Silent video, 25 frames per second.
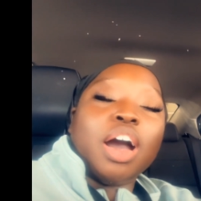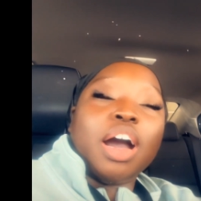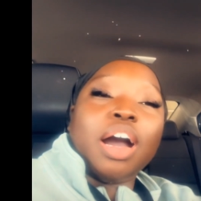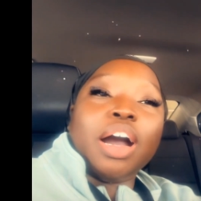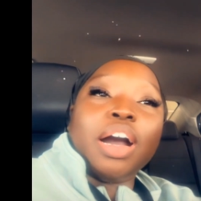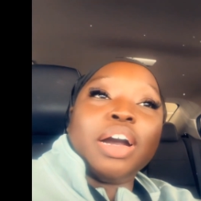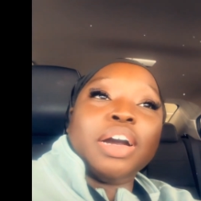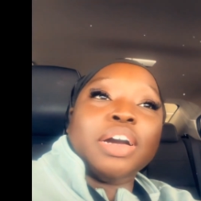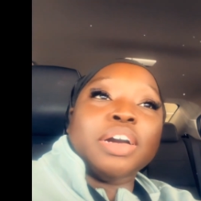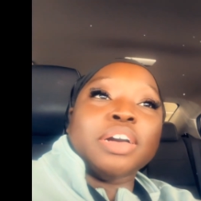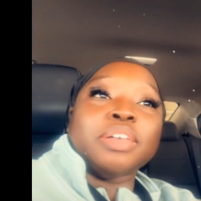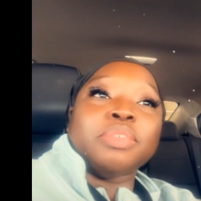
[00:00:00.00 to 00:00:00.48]

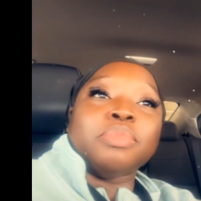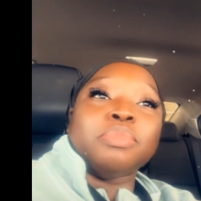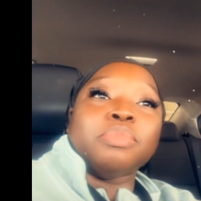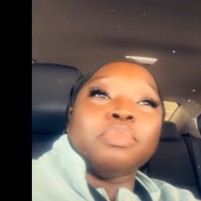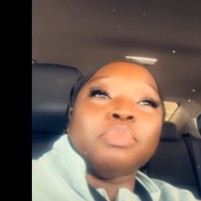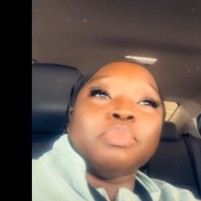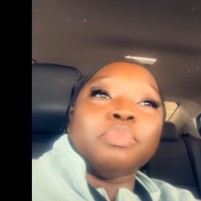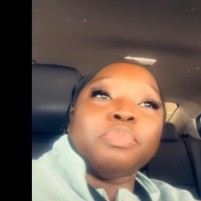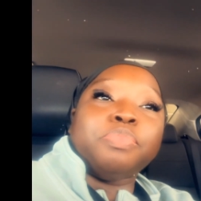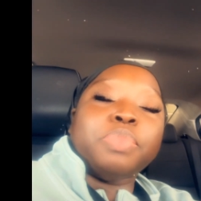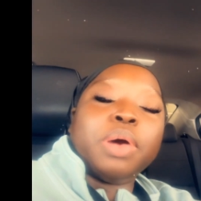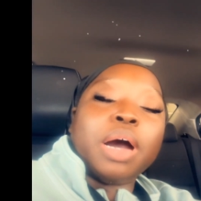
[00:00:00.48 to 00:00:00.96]

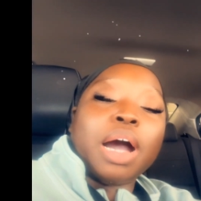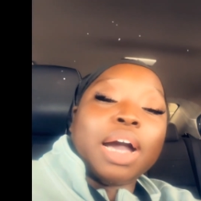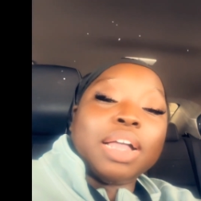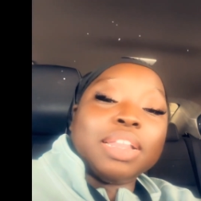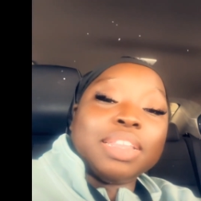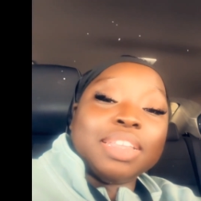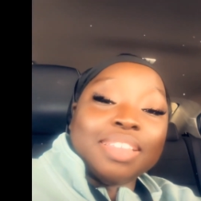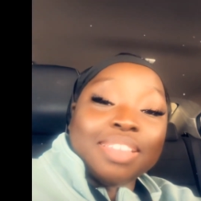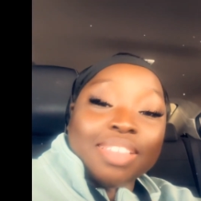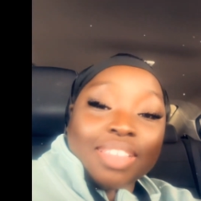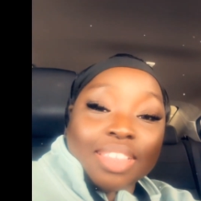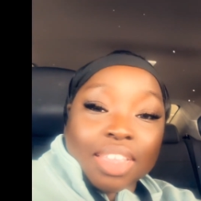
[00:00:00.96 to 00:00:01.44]
um,
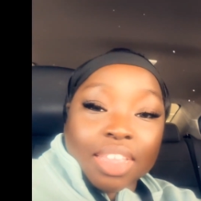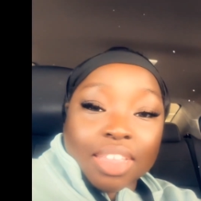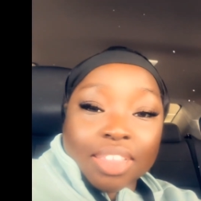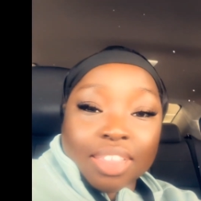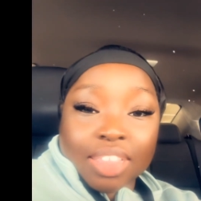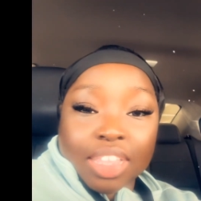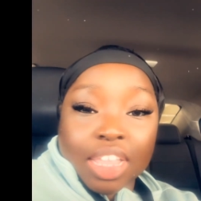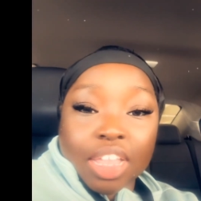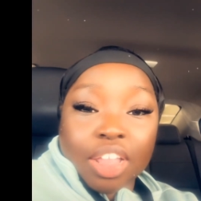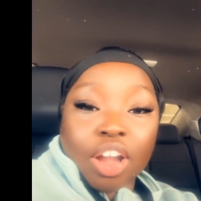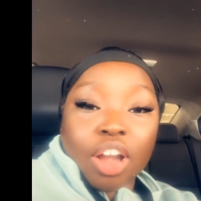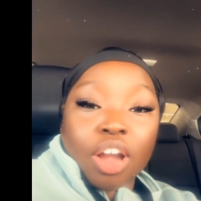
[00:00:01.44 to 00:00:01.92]

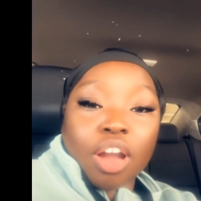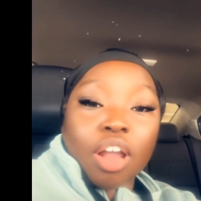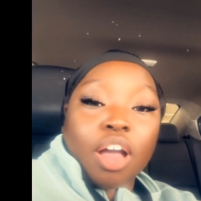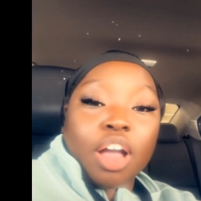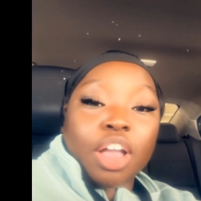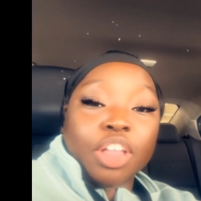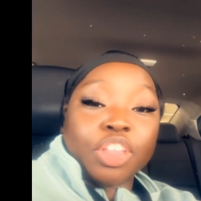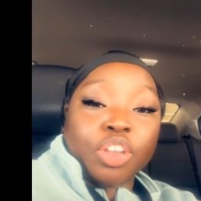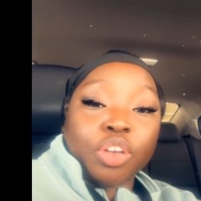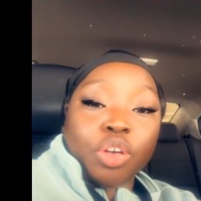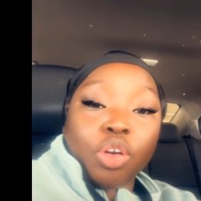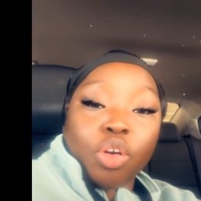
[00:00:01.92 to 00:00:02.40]
polycysts that are
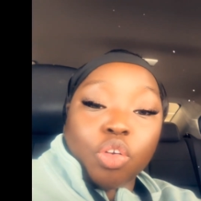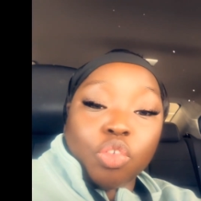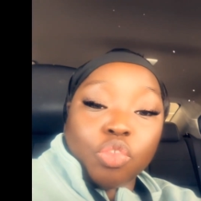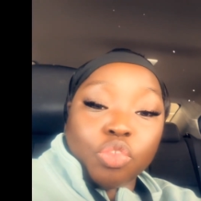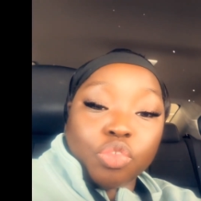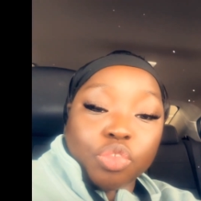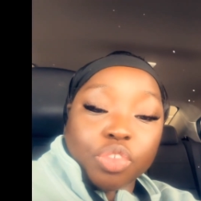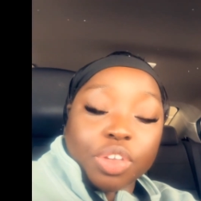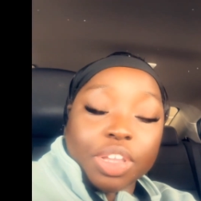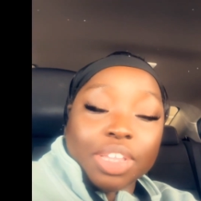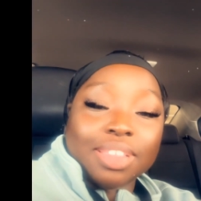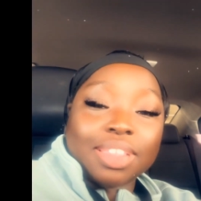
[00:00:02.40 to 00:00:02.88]
on your
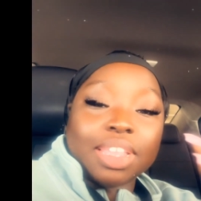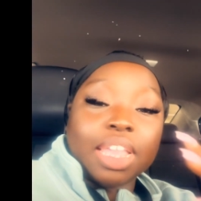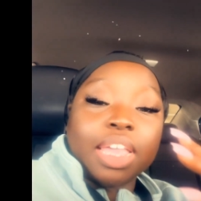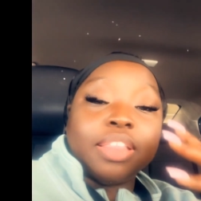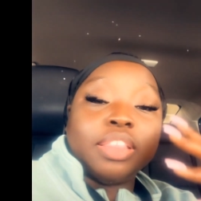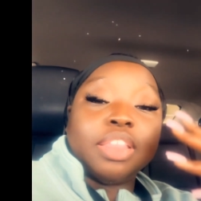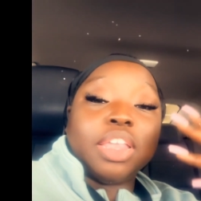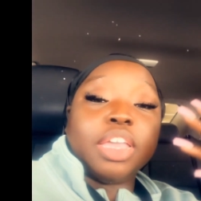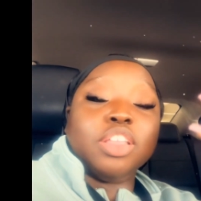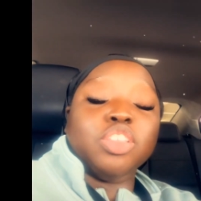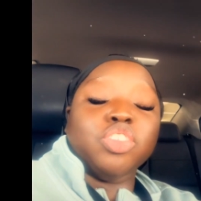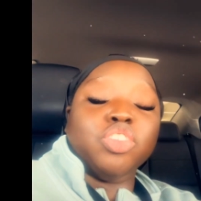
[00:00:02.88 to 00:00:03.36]
ovaries
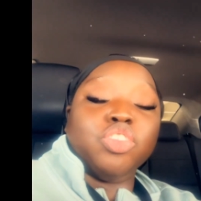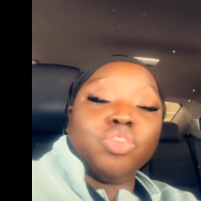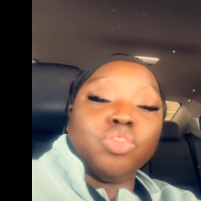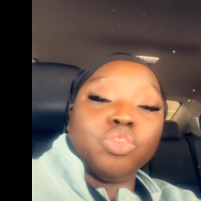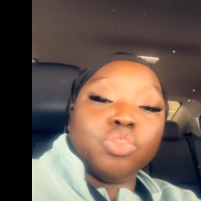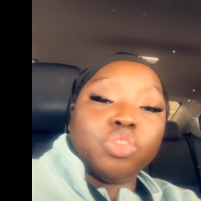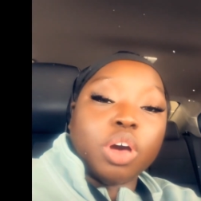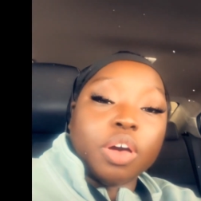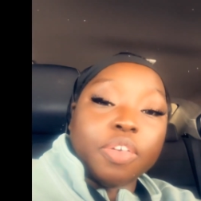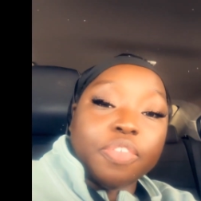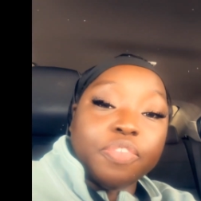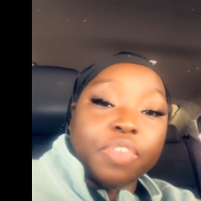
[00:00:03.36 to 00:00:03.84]
and they
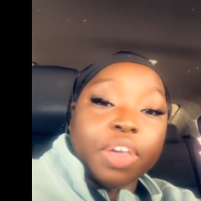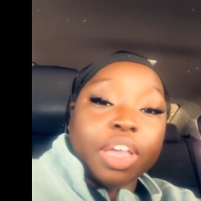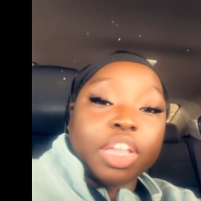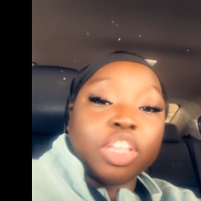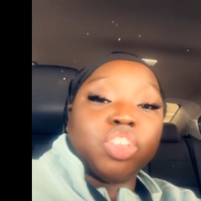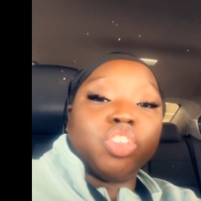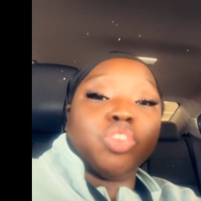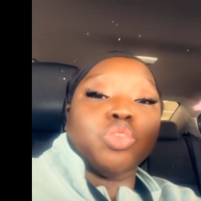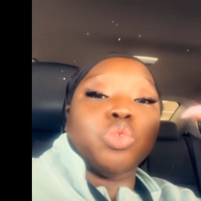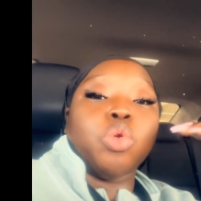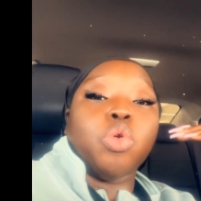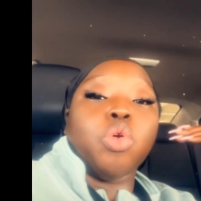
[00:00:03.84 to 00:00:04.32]
do
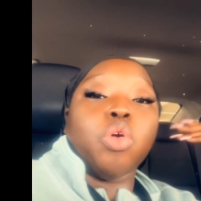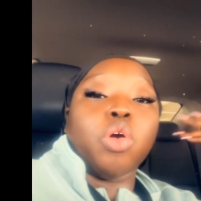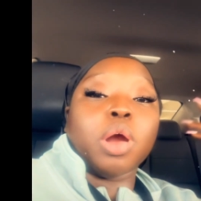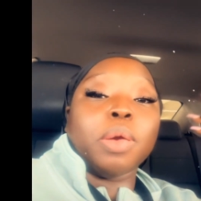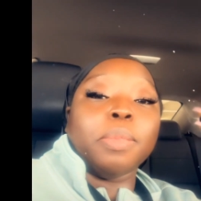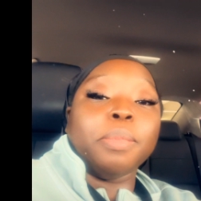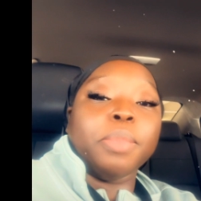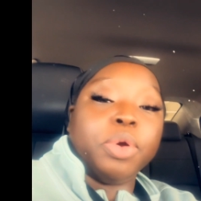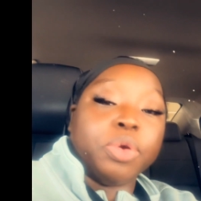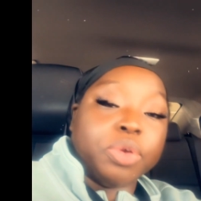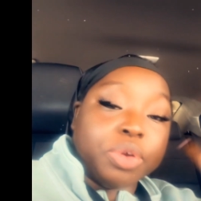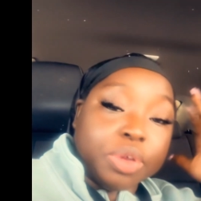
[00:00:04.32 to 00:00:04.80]
affect you
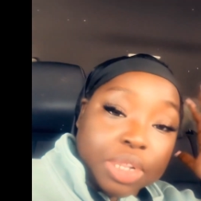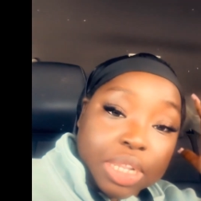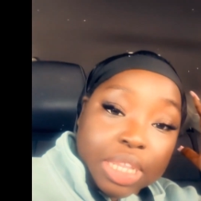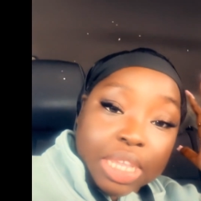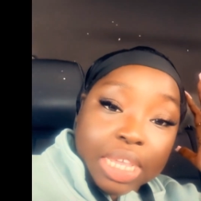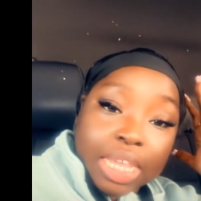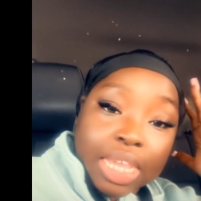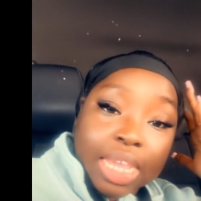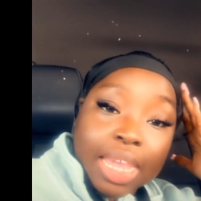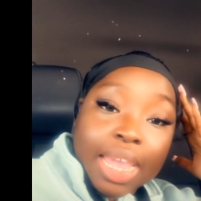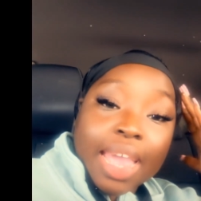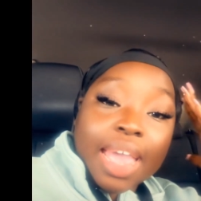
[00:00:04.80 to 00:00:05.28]

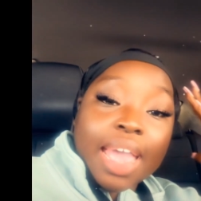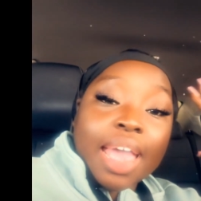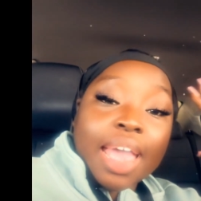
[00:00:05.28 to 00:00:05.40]
hormonally